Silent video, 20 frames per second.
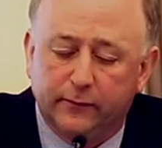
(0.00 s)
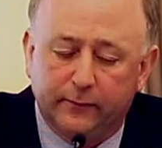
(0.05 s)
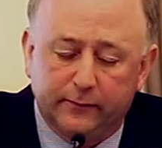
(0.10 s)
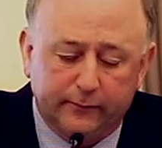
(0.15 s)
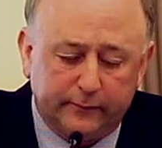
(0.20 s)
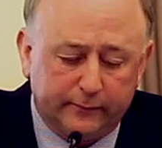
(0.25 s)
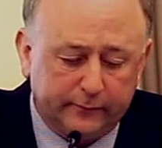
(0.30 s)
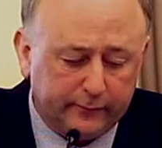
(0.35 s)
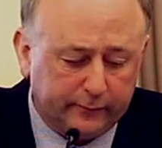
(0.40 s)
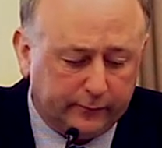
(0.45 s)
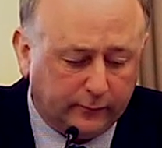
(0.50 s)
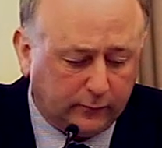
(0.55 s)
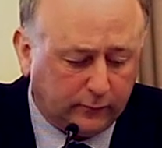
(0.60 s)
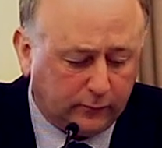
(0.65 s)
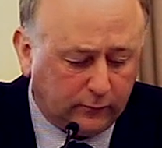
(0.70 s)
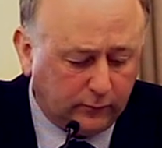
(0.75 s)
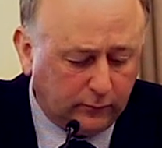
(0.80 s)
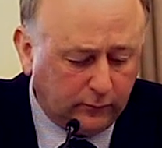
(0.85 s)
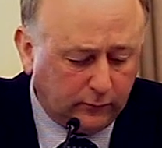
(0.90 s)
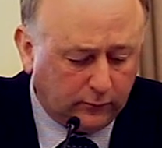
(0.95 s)

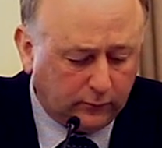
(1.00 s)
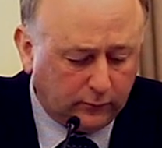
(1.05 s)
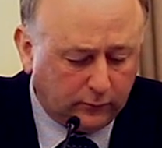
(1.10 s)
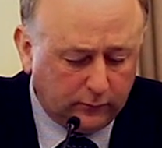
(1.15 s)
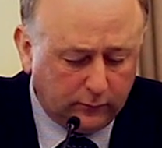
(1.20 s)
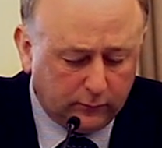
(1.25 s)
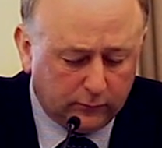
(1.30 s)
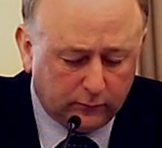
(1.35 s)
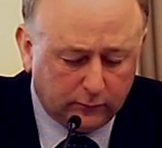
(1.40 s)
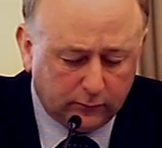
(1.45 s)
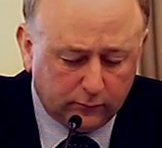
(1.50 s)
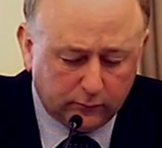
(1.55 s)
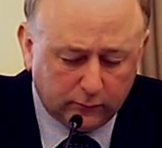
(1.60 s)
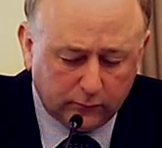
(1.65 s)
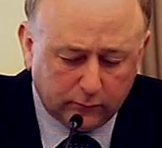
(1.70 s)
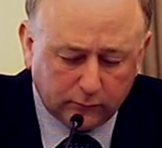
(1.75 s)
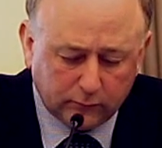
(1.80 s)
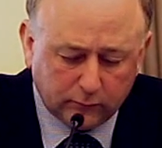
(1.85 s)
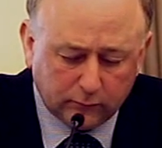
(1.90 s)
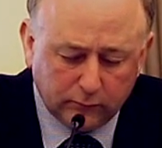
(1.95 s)

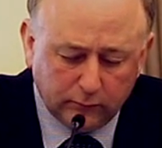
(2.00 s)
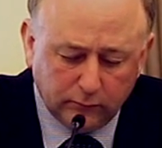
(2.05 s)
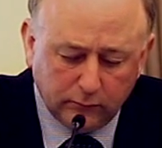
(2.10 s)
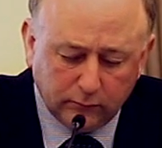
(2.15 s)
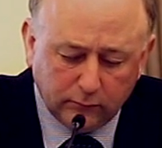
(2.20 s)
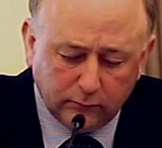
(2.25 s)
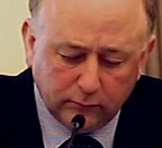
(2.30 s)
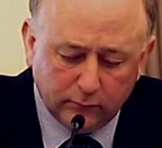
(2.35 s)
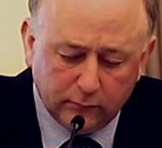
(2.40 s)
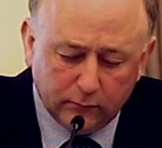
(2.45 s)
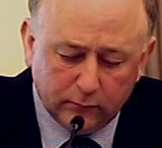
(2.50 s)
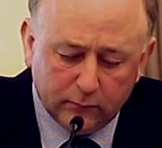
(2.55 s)
No one is speaking in this clip.